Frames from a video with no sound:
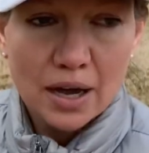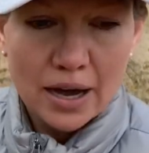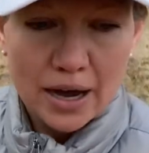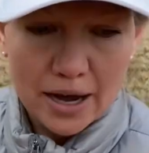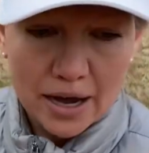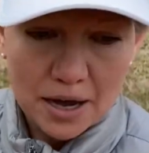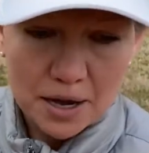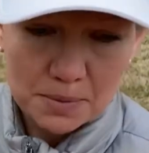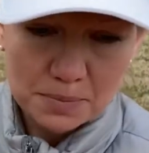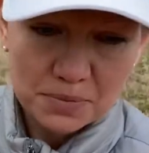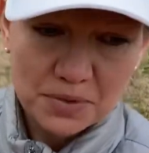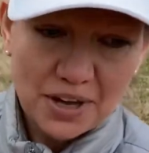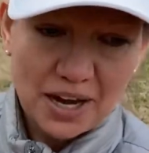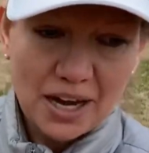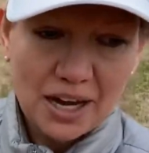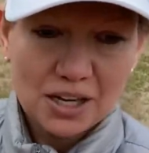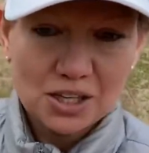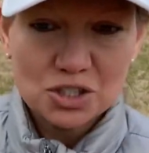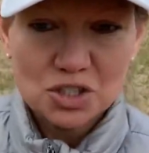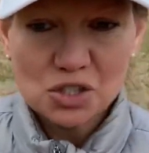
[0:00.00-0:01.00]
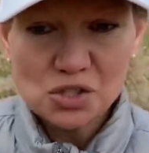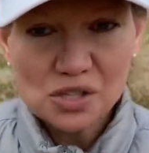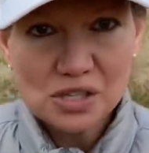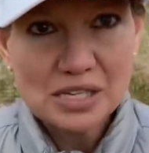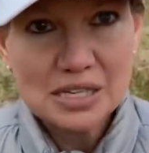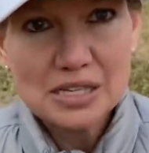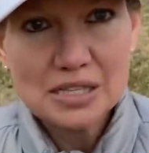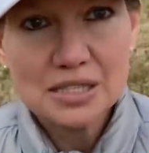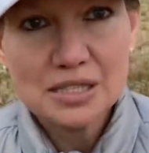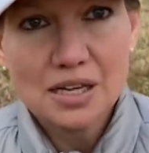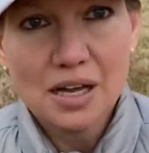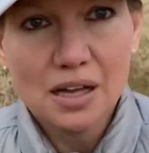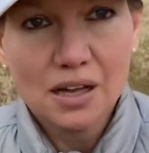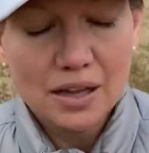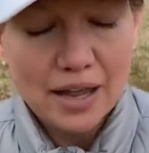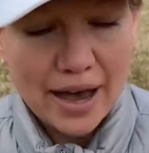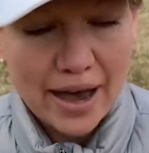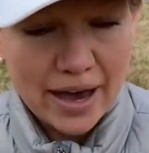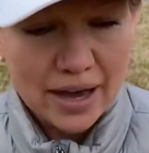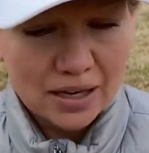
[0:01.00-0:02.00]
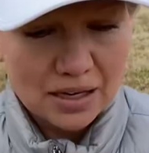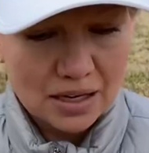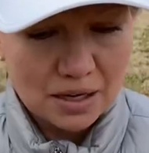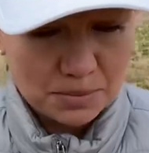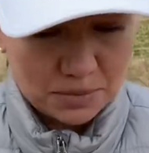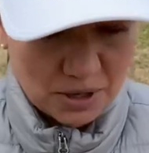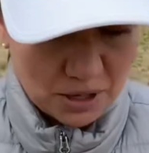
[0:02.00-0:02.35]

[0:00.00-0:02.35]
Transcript: Um, I do this a lot in my